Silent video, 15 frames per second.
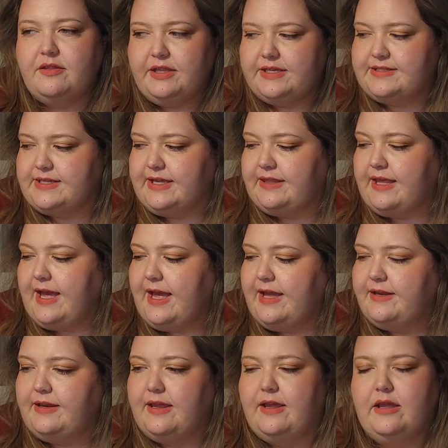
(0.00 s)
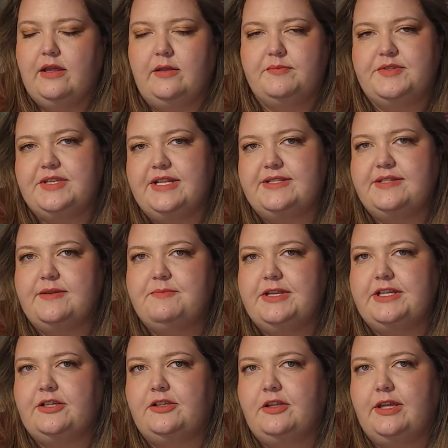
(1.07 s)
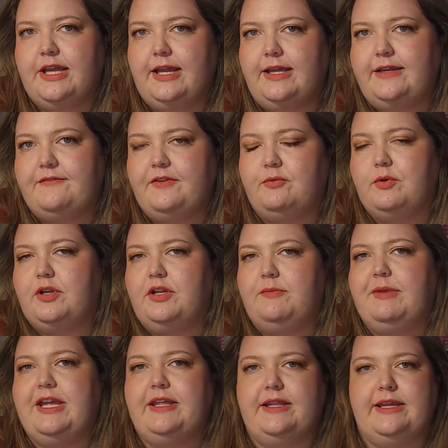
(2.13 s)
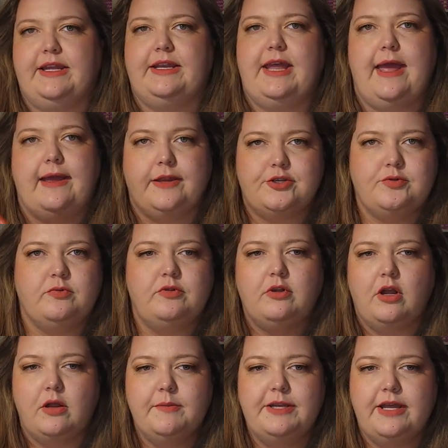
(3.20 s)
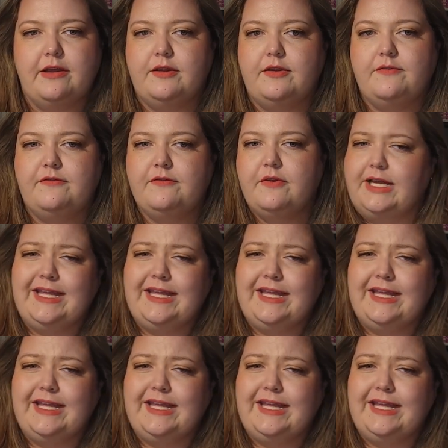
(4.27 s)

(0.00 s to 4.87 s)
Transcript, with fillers: things like that. Um, so that's something to look at if you were going to make like an actual garment out of.